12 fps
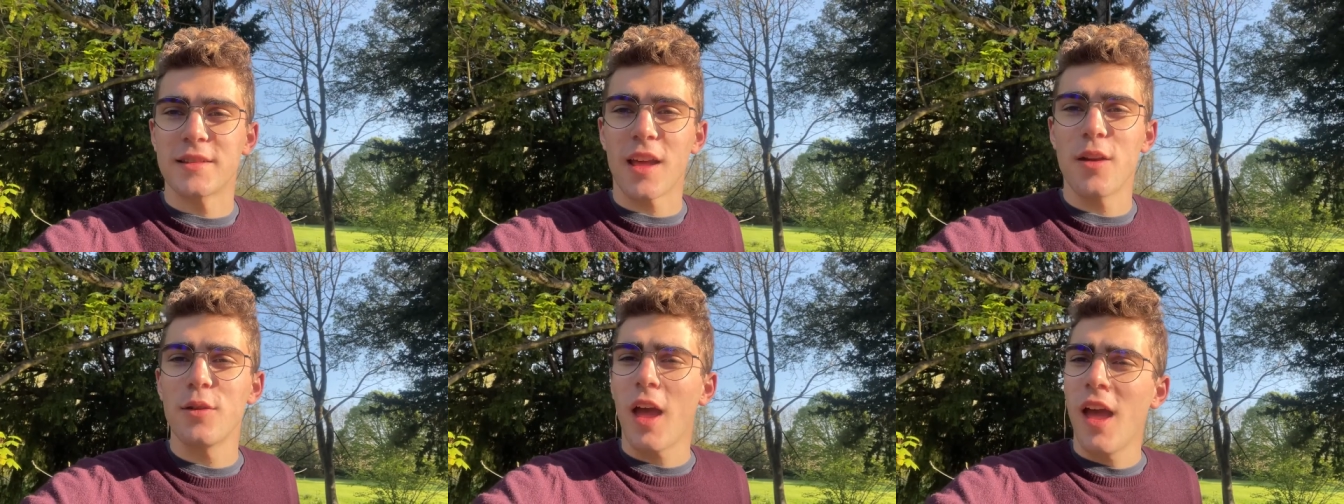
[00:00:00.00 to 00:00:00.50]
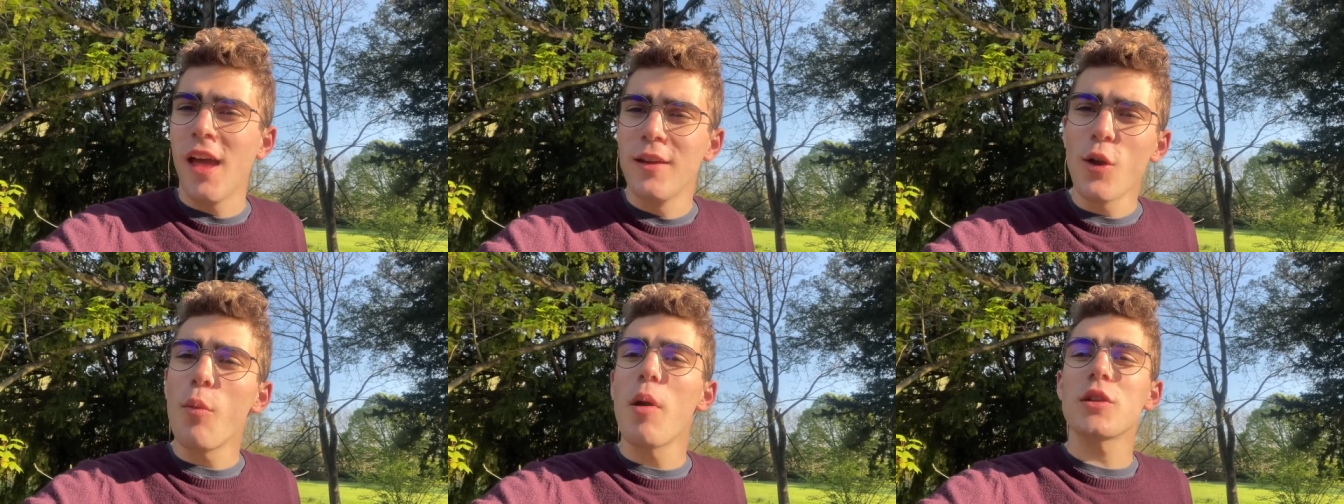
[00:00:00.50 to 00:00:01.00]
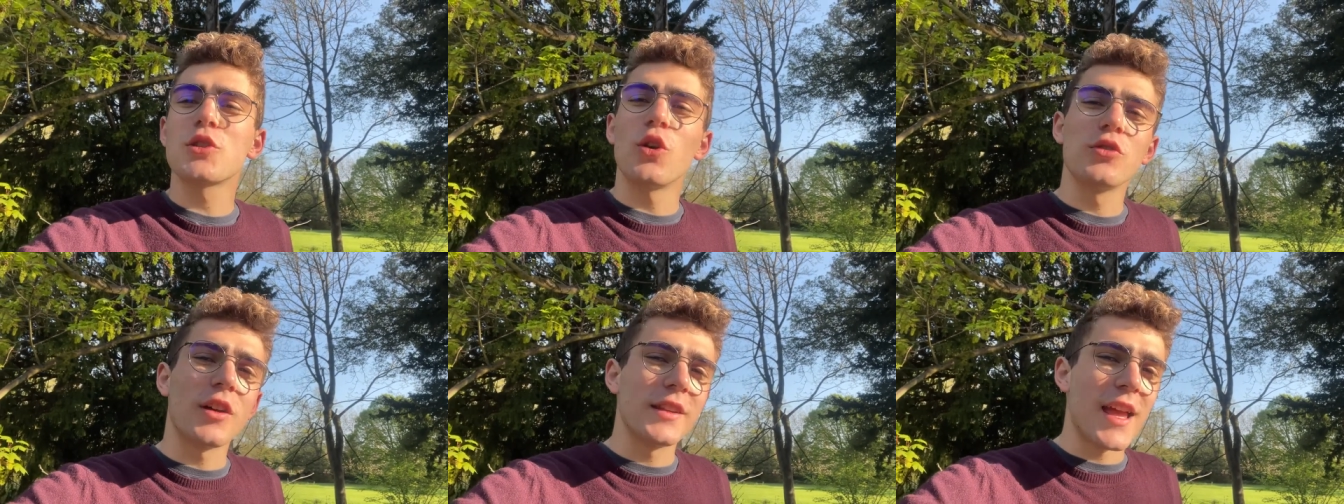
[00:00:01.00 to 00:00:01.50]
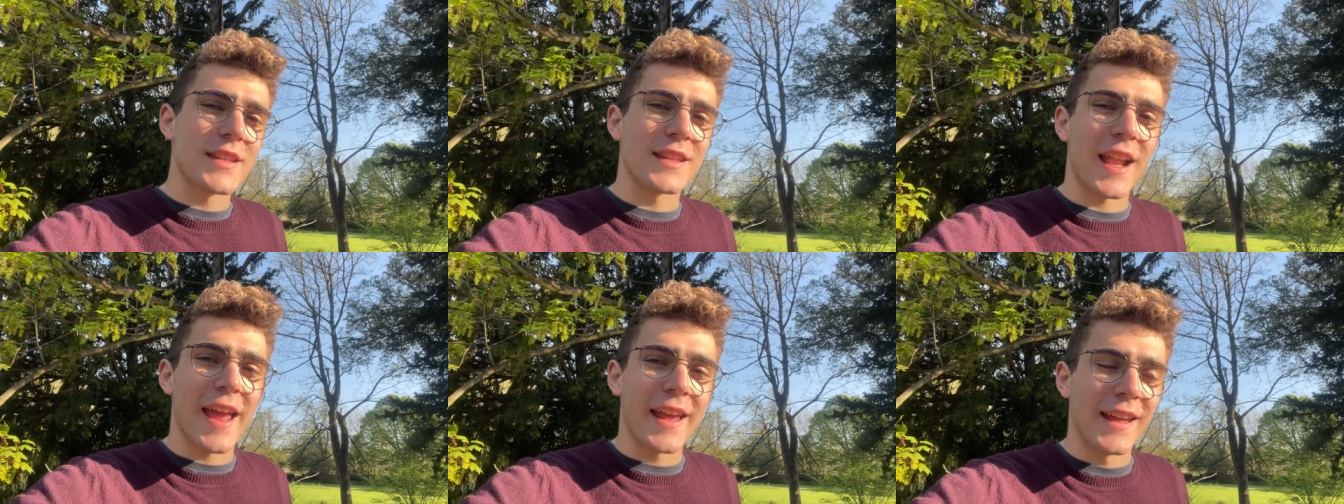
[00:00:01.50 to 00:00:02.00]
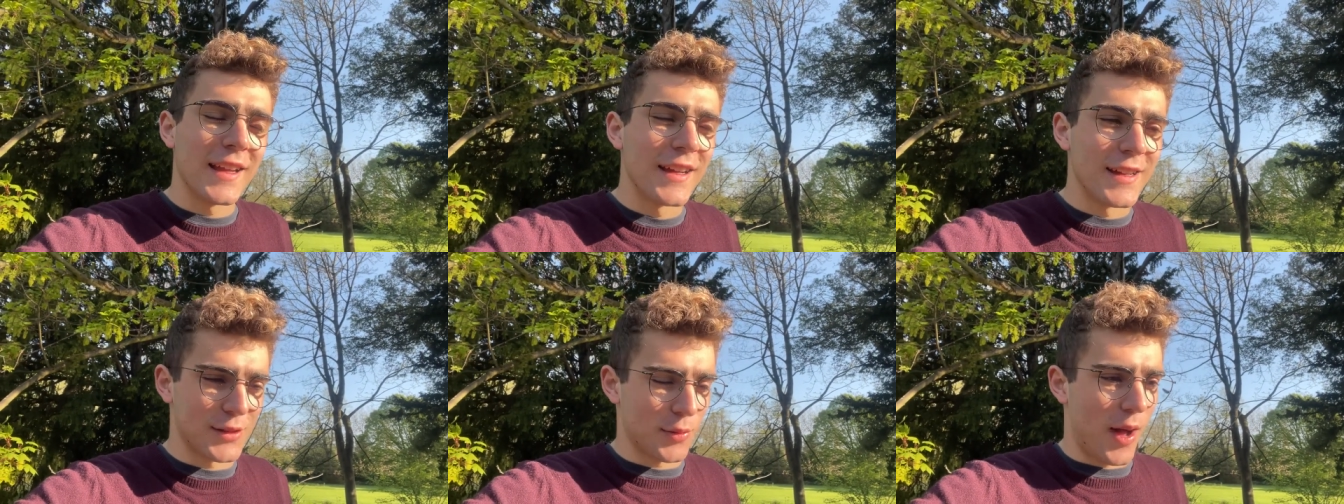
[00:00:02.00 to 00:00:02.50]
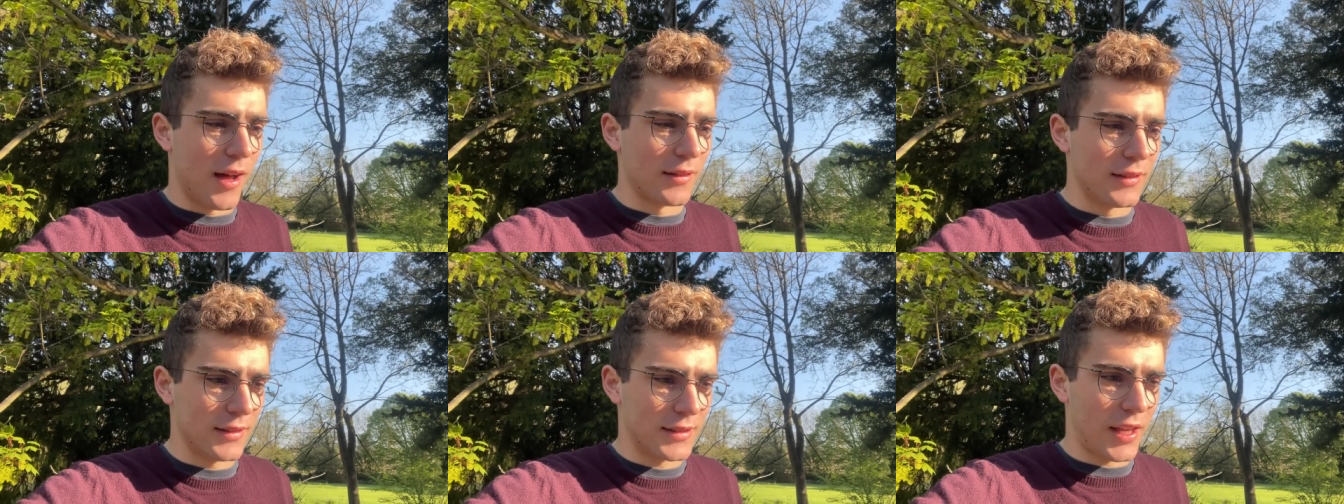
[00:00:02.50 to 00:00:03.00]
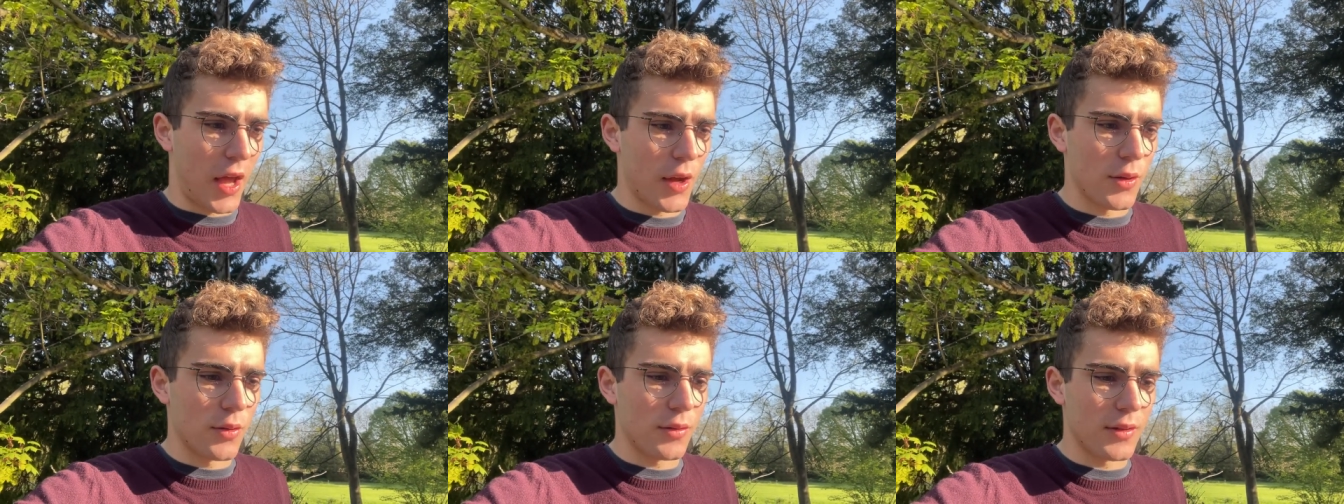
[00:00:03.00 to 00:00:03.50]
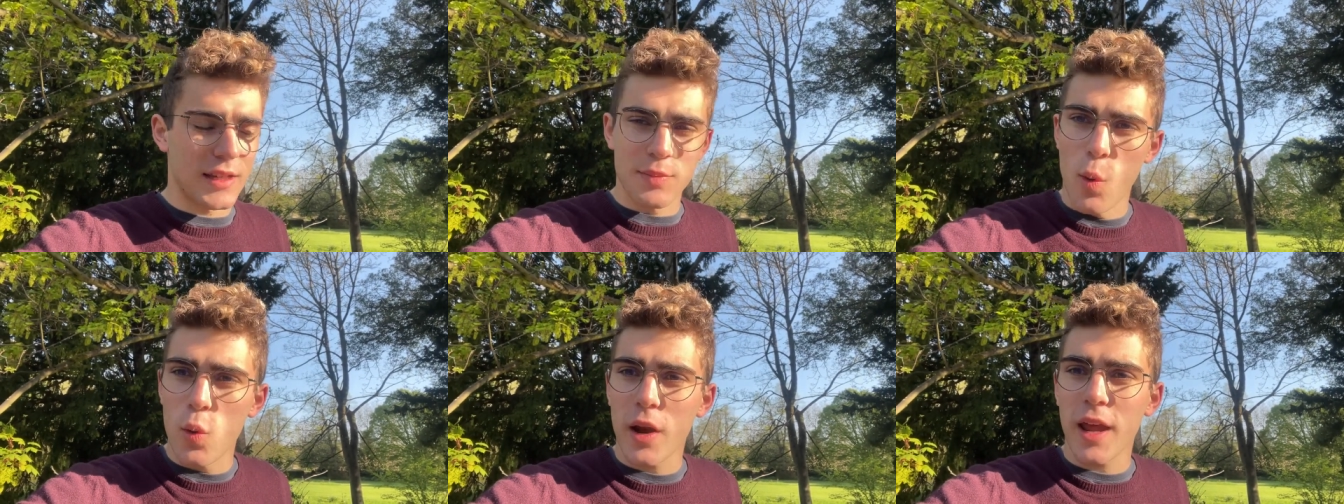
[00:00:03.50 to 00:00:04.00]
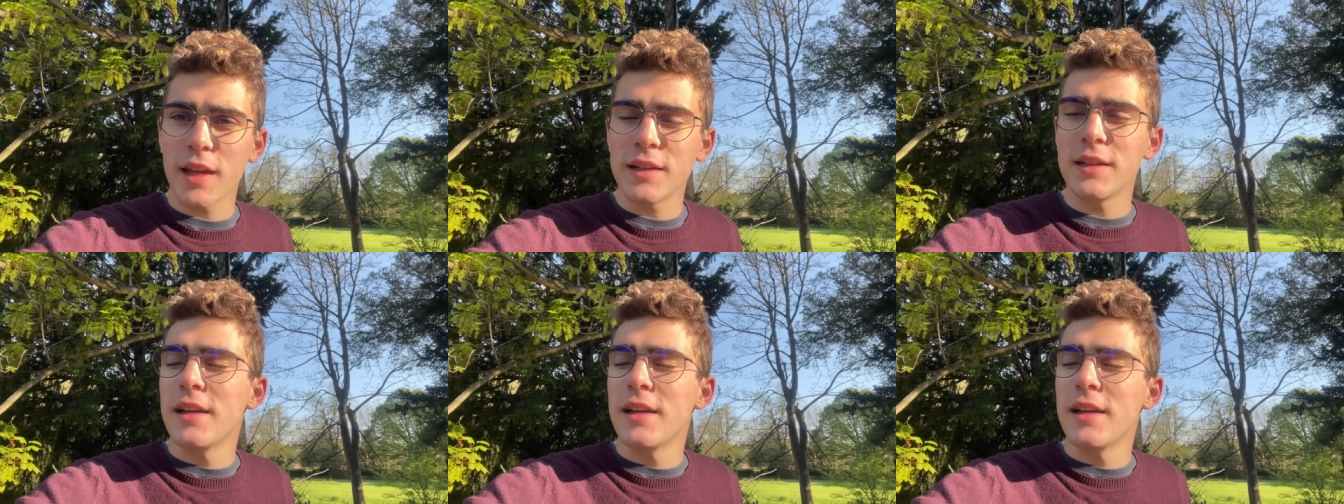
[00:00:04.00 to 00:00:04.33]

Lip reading: So not much got done yesterday as well. So this morning,